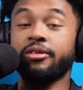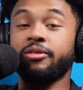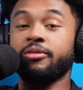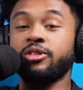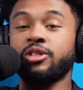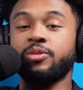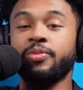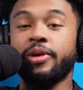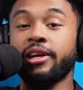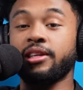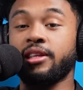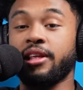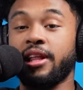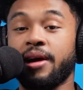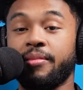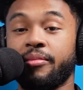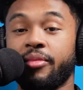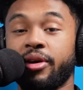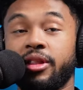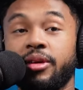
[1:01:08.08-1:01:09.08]
respect to
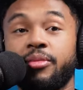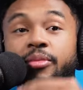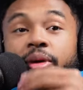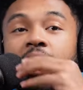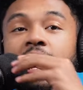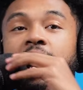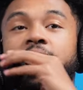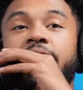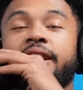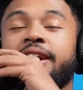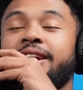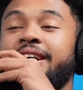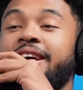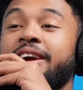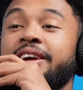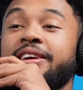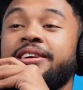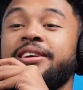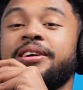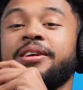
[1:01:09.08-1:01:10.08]
that, brother. But I,
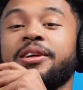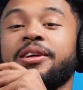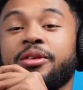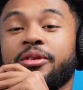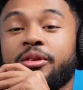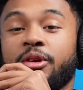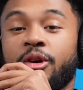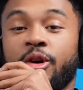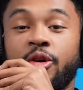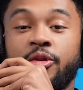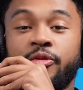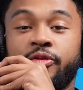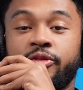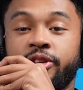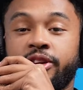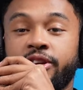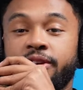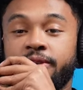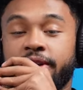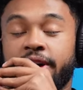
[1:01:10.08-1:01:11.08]
hey,
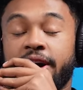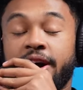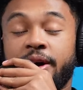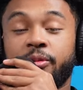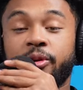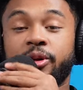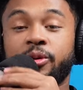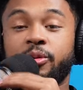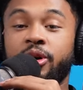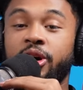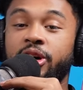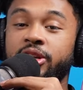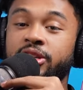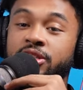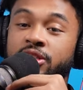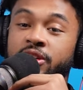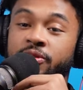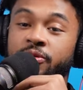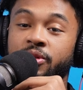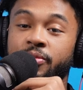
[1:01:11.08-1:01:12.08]
hopefully, God willing, with all this
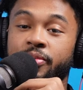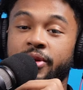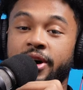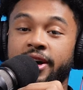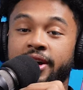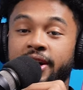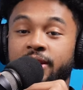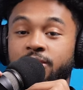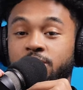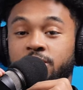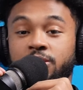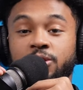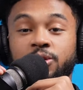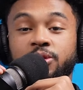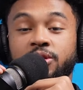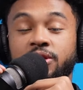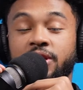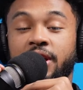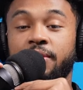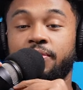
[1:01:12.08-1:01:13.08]
stuff with the podcast, we could do the
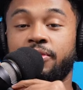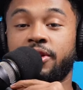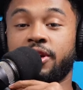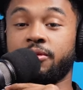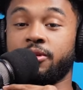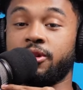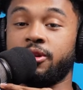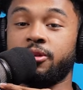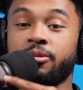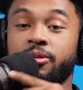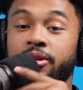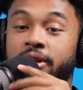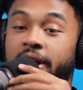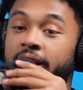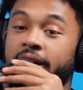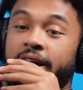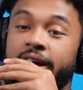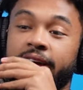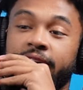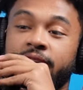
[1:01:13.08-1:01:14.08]
same thing. Look,
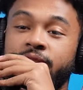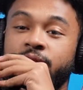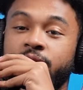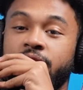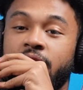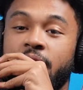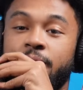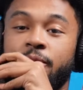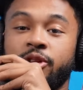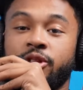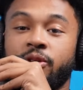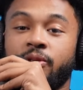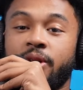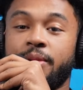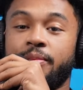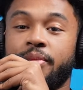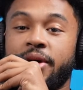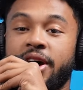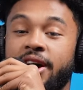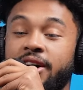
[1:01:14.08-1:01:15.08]
I guess I'm on the
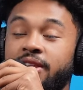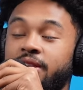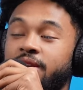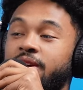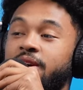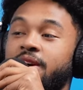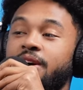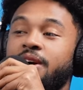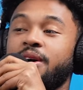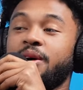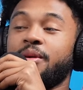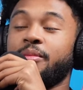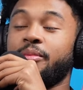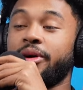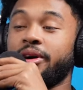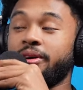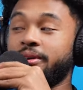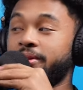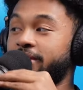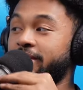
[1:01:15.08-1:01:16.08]
right path. Yeah, he went,
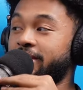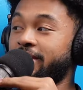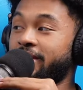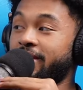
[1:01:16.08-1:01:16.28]
but, he went in the